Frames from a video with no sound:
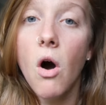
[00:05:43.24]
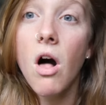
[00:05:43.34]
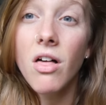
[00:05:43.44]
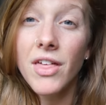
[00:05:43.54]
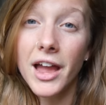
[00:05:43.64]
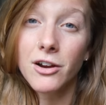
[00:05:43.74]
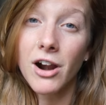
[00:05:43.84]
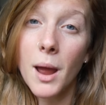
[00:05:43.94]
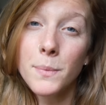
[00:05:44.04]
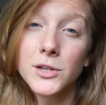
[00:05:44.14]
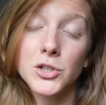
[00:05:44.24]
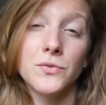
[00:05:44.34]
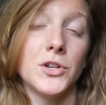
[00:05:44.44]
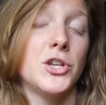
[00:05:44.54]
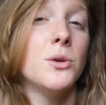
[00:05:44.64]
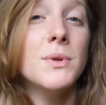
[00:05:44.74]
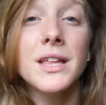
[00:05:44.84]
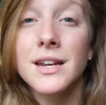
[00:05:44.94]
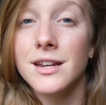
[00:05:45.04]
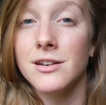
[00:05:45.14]
all that crap that you've
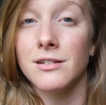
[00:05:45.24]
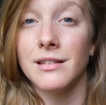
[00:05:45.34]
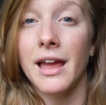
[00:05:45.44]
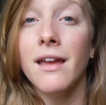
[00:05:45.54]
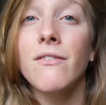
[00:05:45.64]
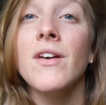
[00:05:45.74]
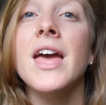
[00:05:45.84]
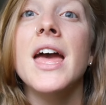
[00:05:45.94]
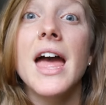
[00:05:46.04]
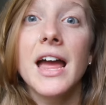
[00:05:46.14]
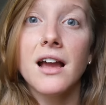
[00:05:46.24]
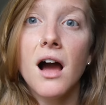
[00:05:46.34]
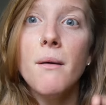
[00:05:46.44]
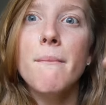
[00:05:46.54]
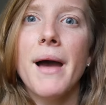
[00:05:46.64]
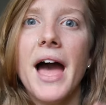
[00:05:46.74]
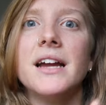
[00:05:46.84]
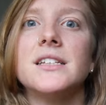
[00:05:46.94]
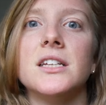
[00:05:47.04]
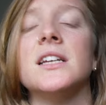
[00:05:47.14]
accumulated in your life and come
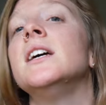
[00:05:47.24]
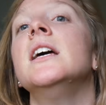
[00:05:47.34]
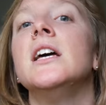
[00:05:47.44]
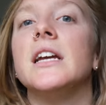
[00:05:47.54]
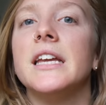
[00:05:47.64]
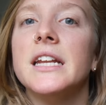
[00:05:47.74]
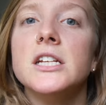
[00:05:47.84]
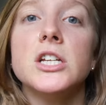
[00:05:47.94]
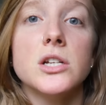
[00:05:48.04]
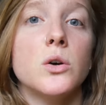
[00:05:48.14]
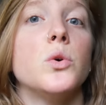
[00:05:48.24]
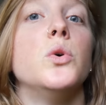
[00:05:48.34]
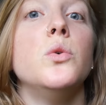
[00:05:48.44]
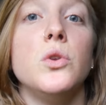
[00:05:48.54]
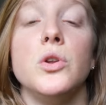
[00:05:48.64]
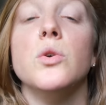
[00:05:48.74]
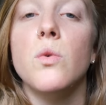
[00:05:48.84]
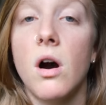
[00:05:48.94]
back to getting to know who you